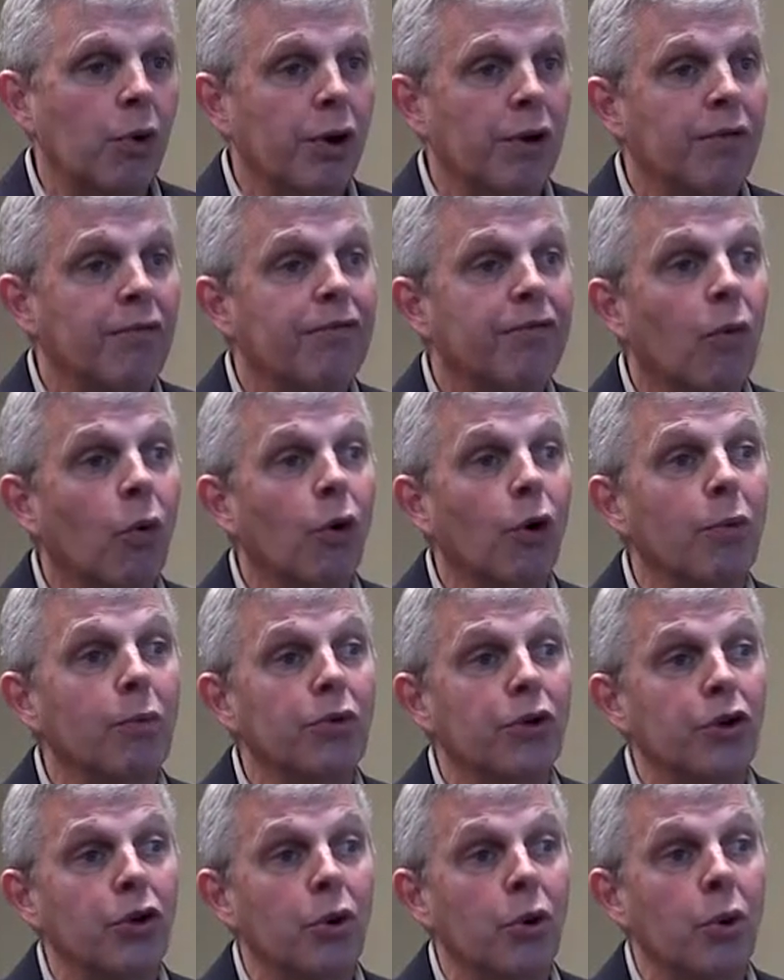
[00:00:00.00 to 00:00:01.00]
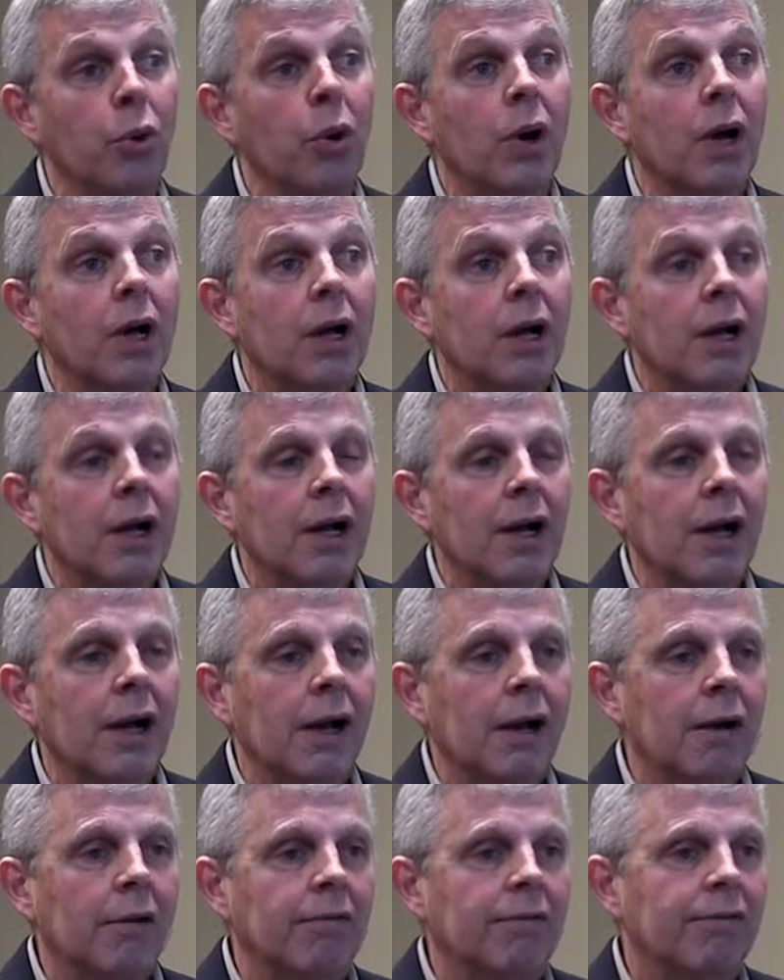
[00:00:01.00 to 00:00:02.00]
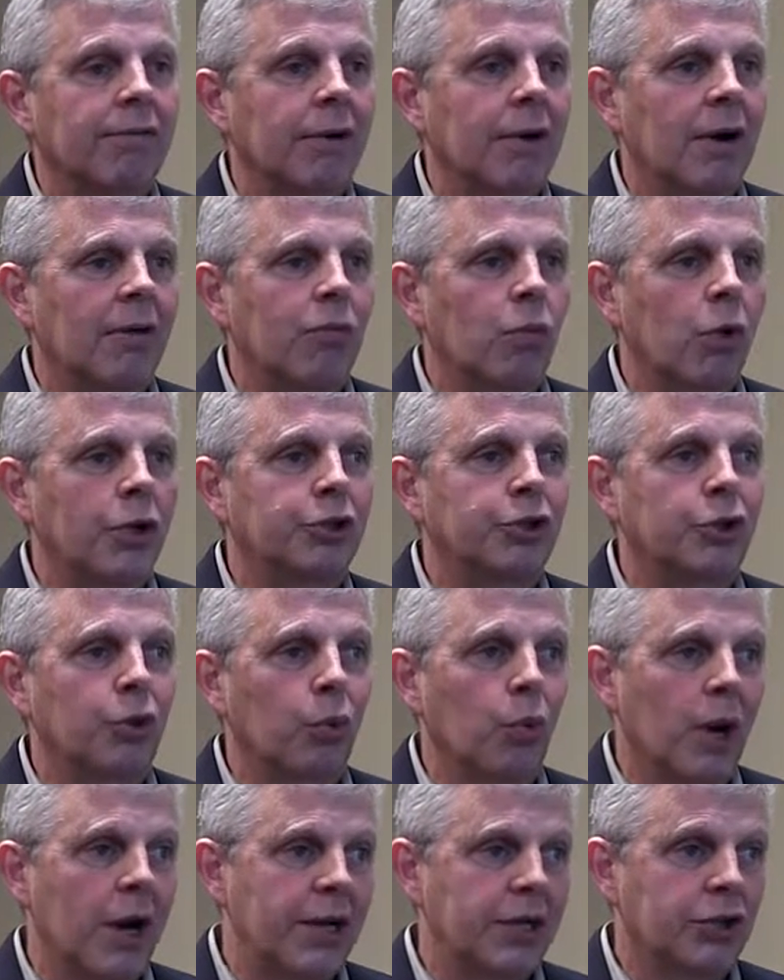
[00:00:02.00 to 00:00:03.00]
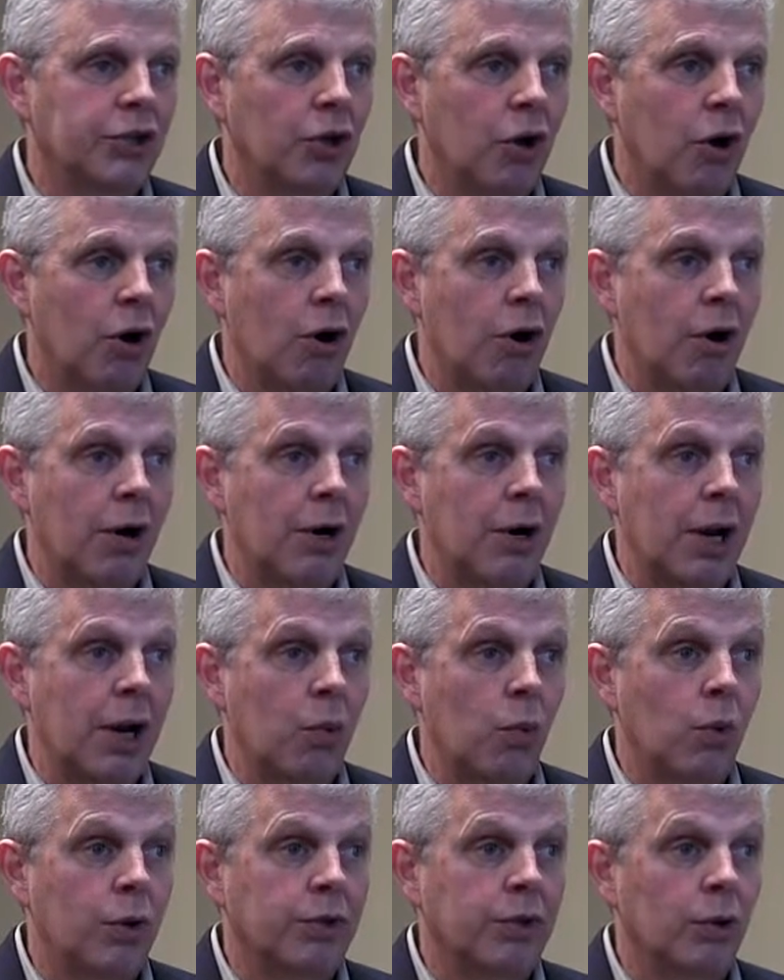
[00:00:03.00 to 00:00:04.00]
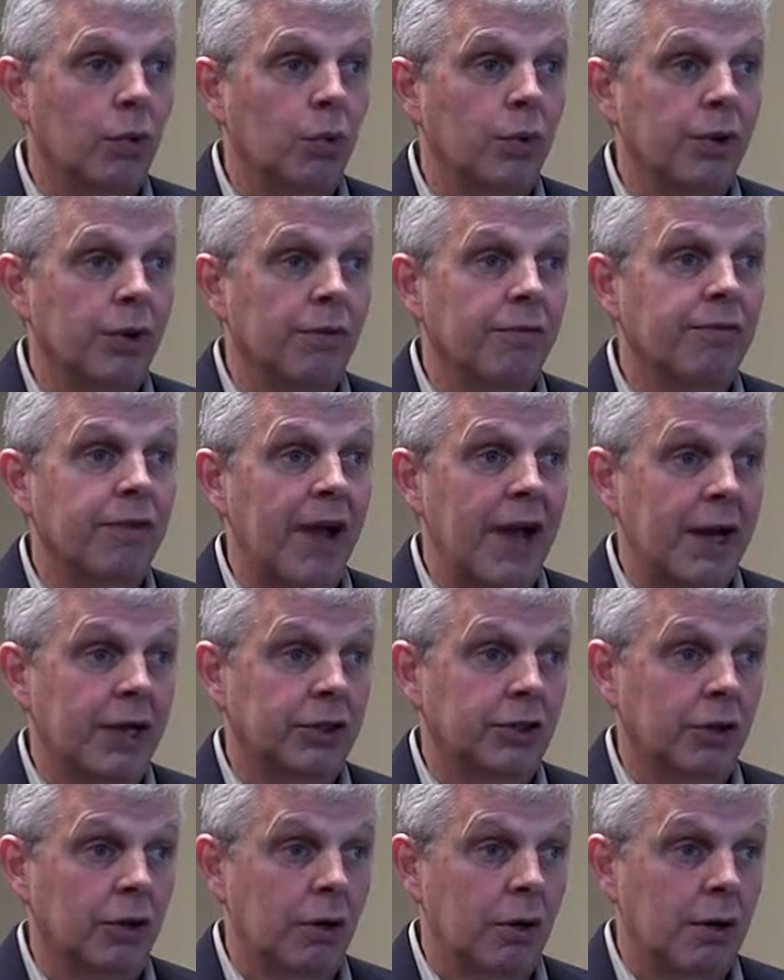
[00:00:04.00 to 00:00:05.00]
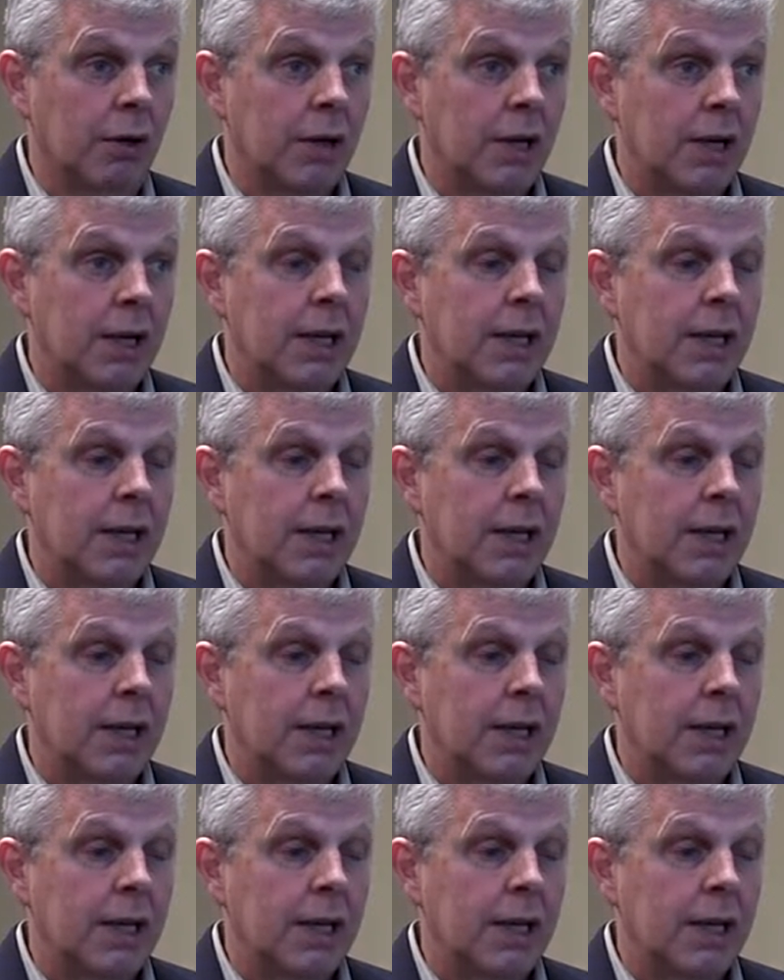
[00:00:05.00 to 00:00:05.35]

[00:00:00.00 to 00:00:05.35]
inform you of what your rights are and what the real facts are.